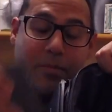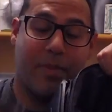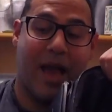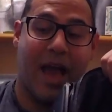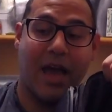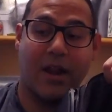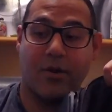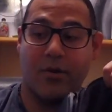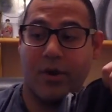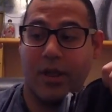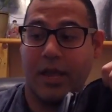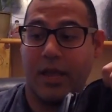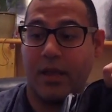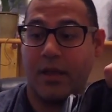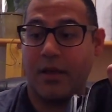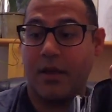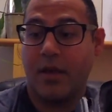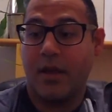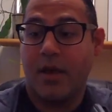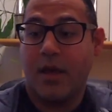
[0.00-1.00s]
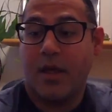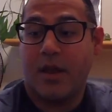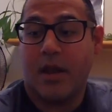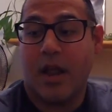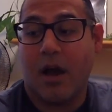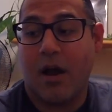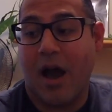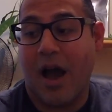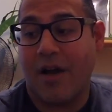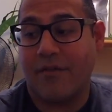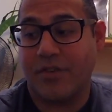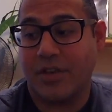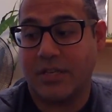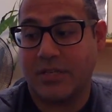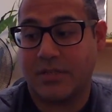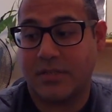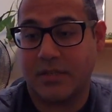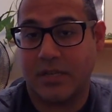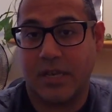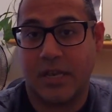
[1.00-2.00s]
battery. Now,
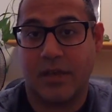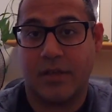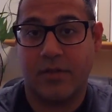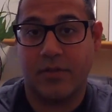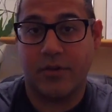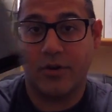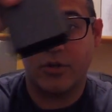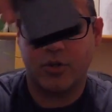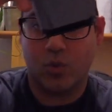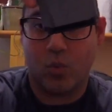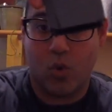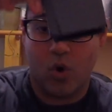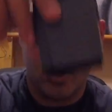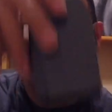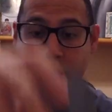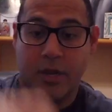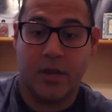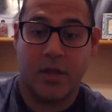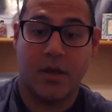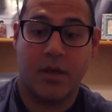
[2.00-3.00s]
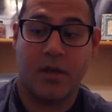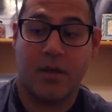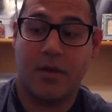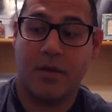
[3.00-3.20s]
obviously, there's 1,